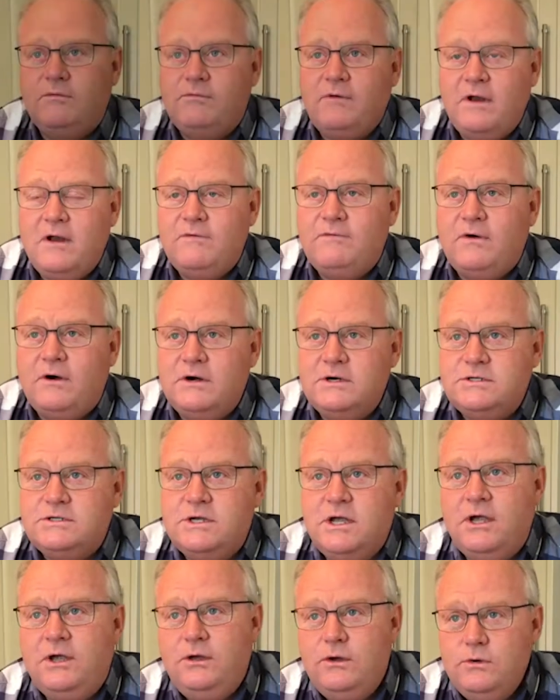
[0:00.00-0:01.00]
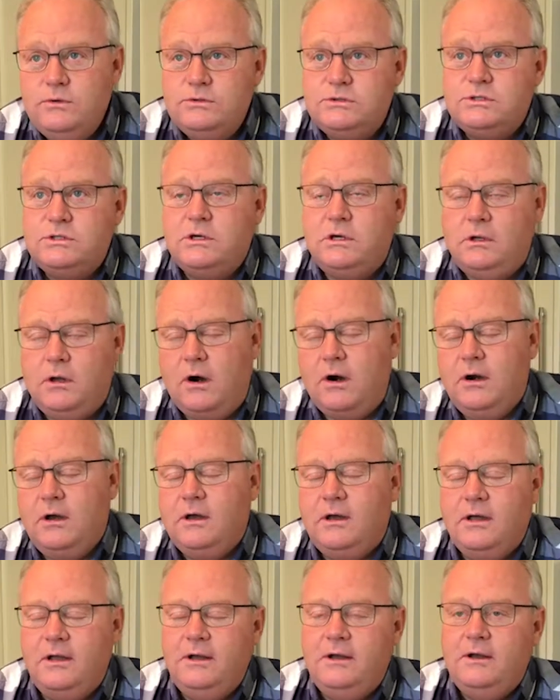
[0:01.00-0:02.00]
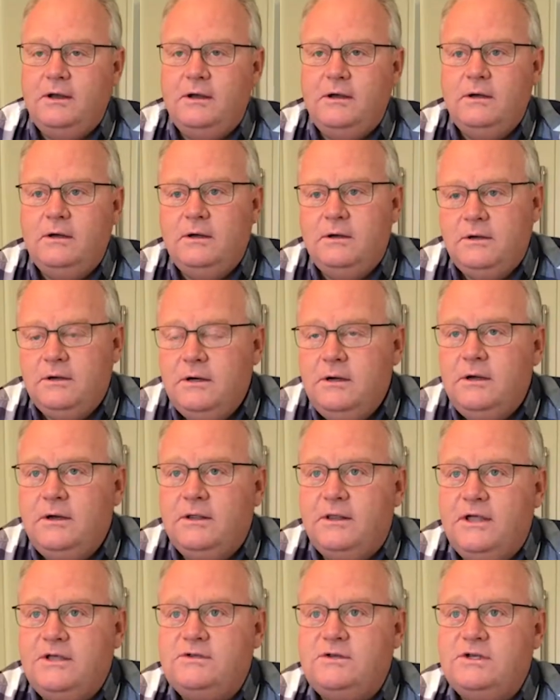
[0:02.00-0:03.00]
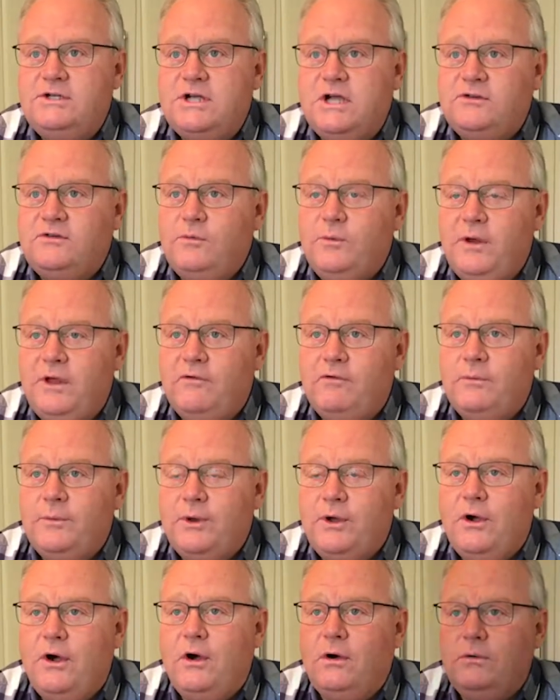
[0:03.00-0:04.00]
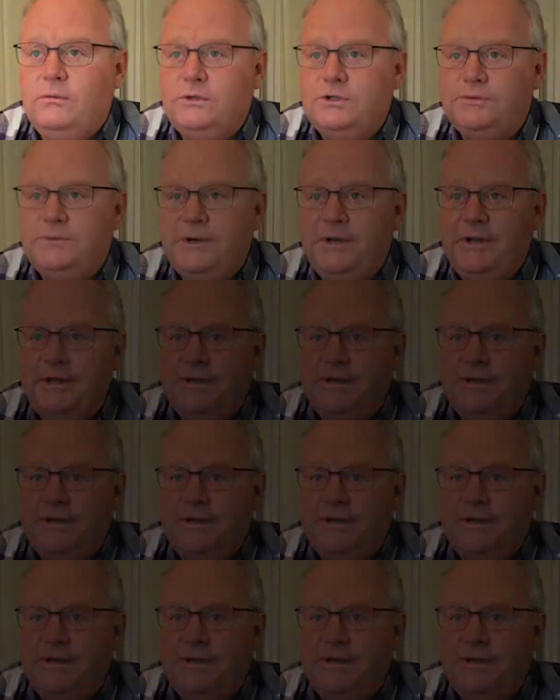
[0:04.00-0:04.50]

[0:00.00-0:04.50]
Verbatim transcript: A friend of ours uh, used Clarke, and uh, they suggested we give them a call, which we